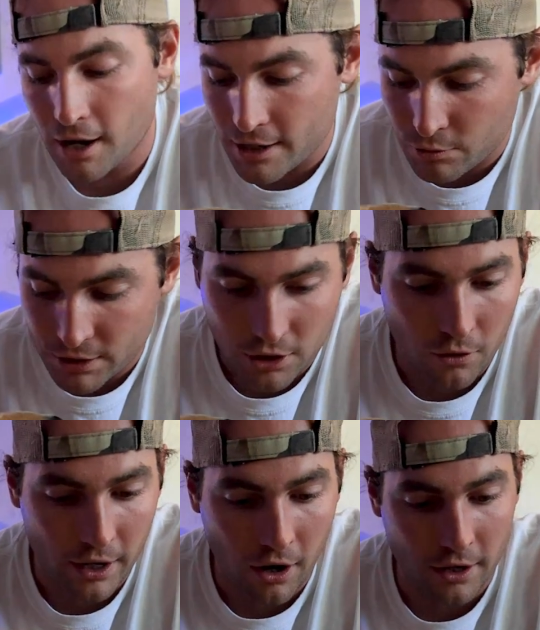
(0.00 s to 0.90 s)
guys what's
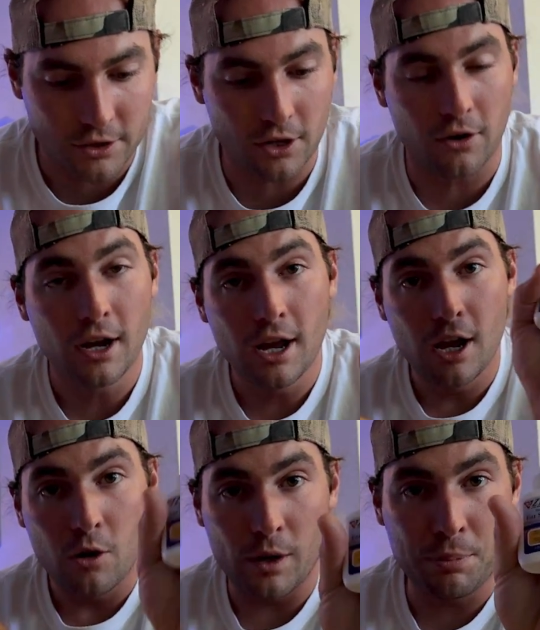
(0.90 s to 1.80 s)
going on. So
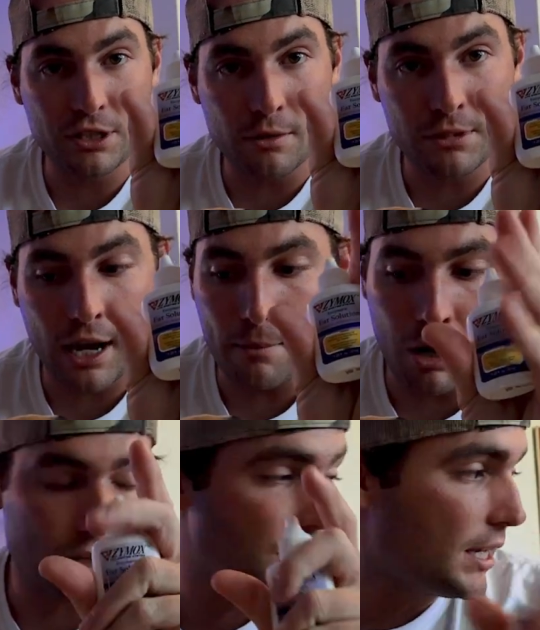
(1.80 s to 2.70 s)
we put some
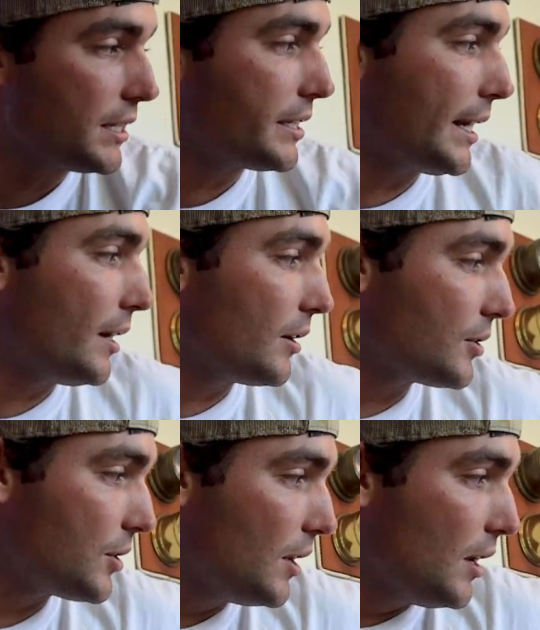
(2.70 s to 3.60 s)
Zymox in his
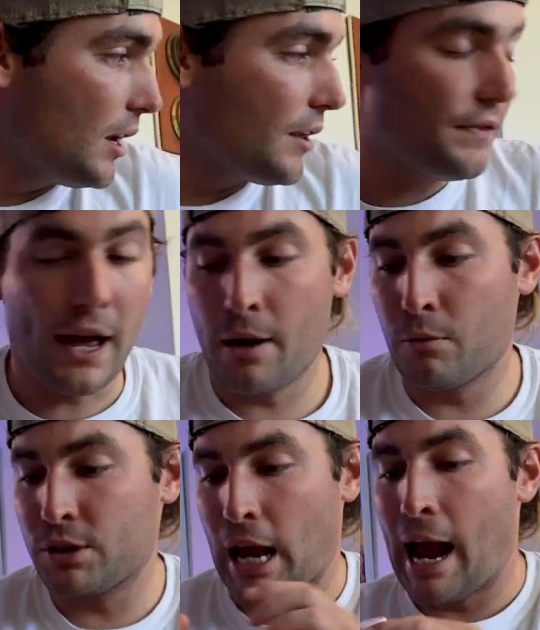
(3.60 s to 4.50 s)
ears. That
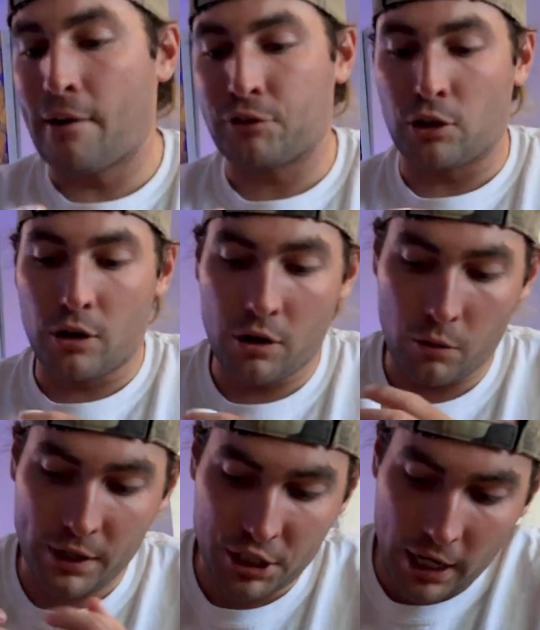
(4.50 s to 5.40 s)
was after
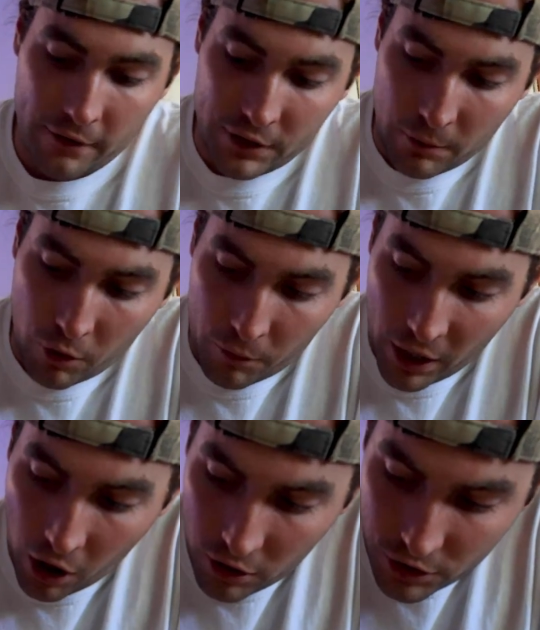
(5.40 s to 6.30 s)
we shaved him. What we
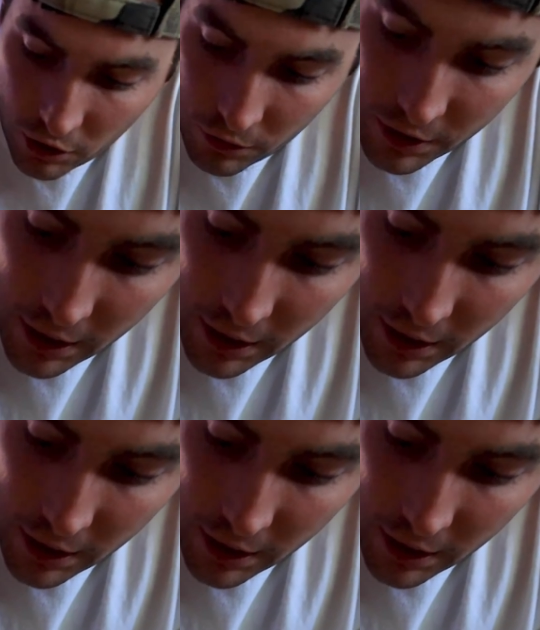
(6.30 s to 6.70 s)
also